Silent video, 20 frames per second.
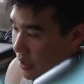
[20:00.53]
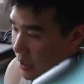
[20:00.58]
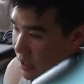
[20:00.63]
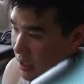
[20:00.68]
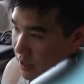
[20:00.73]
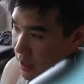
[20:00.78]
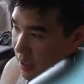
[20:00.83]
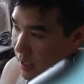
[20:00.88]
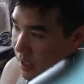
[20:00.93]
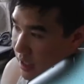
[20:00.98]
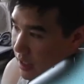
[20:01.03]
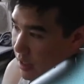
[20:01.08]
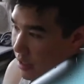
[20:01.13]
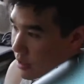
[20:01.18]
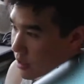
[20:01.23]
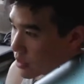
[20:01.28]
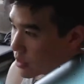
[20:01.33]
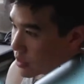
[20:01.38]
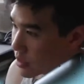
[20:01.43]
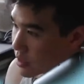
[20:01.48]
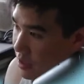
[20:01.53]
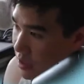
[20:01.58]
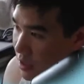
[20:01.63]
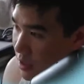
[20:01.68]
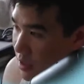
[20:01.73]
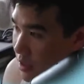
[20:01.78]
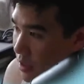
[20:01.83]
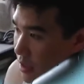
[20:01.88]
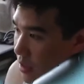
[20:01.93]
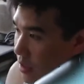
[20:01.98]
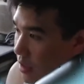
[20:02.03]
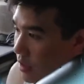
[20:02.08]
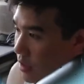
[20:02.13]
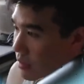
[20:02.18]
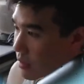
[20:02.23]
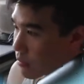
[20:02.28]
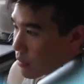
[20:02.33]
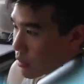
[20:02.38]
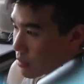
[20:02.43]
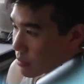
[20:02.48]
in England.
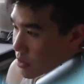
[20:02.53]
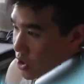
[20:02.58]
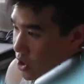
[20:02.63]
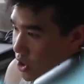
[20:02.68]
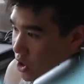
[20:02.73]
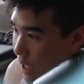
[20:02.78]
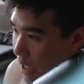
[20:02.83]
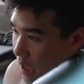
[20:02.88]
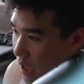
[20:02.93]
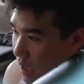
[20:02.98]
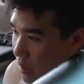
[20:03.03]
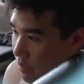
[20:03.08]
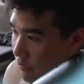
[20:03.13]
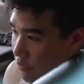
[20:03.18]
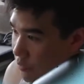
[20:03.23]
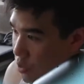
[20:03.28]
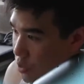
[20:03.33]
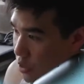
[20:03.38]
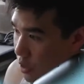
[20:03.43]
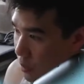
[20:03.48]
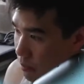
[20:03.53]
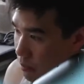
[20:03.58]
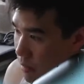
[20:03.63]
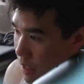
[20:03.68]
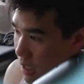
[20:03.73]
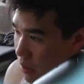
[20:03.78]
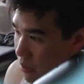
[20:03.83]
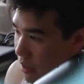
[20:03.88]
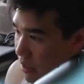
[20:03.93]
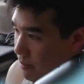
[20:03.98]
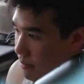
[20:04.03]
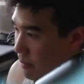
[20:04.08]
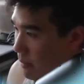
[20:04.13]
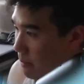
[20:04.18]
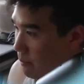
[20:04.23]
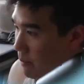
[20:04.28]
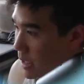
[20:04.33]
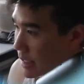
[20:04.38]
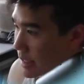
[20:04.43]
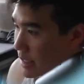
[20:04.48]
Welcome, Sharon. We've also got Mary
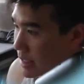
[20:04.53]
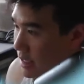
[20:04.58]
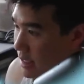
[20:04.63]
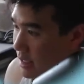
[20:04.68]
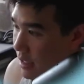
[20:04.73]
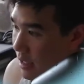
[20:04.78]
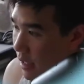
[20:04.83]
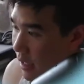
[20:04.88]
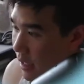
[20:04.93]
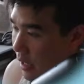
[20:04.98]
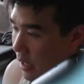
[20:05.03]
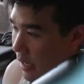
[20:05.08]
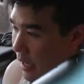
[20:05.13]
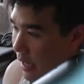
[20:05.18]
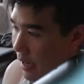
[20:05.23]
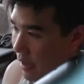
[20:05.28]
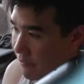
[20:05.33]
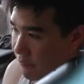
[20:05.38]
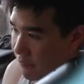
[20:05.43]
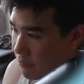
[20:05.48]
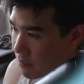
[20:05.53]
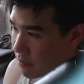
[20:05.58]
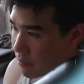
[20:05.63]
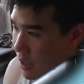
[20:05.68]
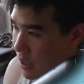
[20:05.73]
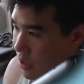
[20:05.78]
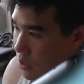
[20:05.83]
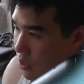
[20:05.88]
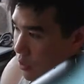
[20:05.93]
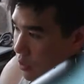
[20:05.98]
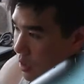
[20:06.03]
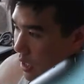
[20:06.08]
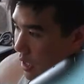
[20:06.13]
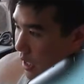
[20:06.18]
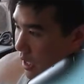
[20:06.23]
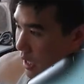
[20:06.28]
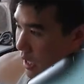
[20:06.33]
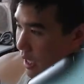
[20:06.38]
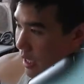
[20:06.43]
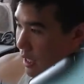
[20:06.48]
Mundy and from the
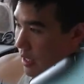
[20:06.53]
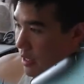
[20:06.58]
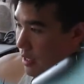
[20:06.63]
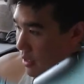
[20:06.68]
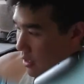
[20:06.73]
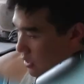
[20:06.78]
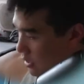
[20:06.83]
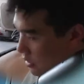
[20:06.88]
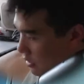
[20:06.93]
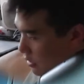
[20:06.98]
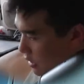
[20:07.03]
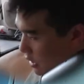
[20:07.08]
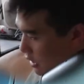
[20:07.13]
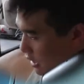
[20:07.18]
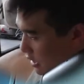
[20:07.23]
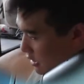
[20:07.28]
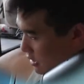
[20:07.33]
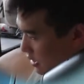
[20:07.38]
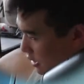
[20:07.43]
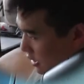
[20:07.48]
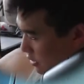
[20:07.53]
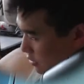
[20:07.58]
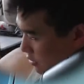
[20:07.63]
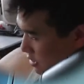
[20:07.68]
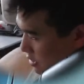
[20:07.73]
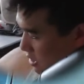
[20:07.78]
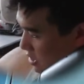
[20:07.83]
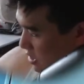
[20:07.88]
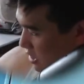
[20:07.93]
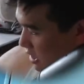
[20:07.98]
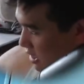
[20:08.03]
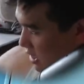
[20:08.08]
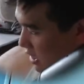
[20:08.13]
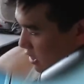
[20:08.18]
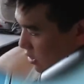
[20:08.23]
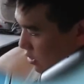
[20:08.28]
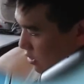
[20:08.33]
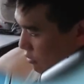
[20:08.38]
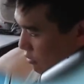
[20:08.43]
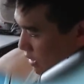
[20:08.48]
UK. And good to see that
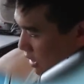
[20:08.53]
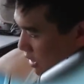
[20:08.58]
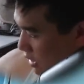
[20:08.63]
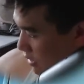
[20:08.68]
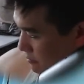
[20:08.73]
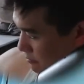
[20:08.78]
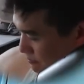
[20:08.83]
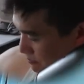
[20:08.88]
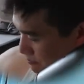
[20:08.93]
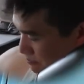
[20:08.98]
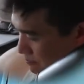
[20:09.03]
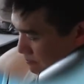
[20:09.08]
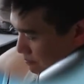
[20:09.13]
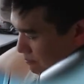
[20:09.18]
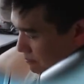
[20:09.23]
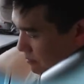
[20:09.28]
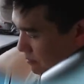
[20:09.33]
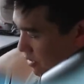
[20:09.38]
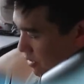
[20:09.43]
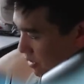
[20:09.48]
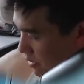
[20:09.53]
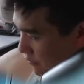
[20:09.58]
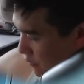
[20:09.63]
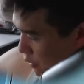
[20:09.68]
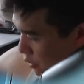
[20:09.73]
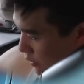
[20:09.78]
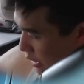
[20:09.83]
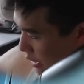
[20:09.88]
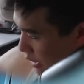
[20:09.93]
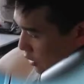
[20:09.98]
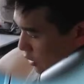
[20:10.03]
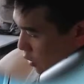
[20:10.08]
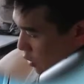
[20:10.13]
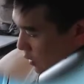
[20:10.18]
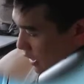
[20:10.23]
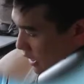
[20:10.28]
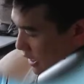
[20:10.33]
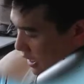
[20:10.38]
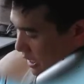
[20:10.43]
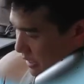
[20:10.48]
you are following along
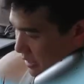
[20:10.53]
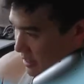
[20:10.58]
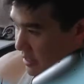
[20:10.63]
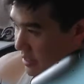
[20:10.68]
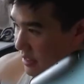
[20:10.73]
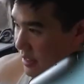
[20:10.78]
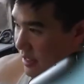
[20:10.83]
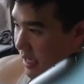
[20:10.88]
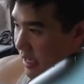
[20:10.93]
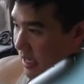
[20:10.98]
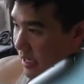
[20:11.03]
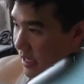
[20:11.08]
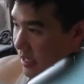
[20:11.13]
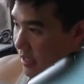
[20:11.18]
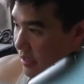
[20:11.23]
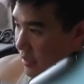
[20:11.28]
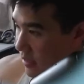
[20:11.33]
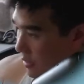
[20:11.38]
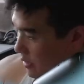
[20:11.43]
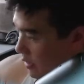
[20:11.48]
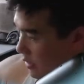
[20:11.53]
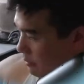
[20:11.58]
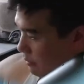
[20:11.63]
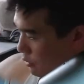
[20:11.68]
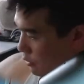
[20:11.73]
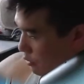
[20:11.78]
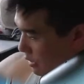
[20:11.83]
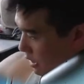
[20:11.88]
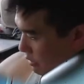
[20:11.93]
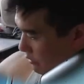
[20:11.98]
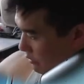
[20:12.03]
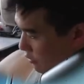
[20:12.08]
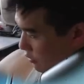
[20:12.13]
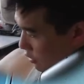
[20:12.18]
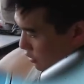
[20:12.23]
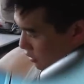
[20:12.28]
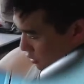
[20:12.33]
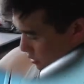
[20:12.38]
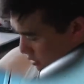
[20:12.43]
again today, Marie. We've got,